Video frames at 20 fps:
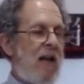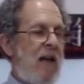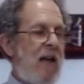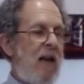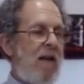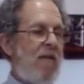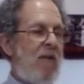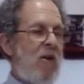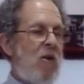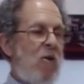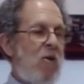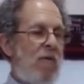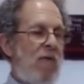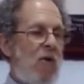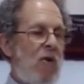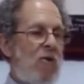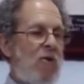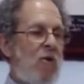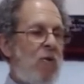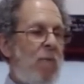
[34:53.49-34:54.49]
King of the
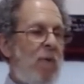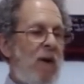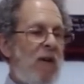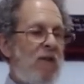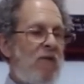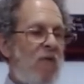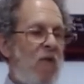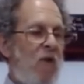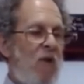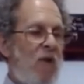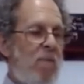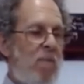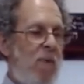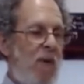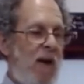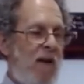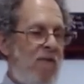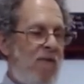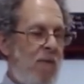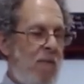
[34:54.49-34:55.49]
universe, who brings forth
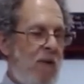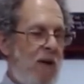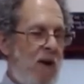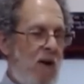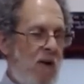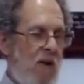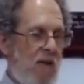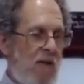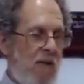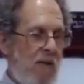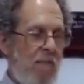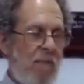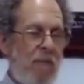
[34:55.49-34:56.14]
bread from the earth.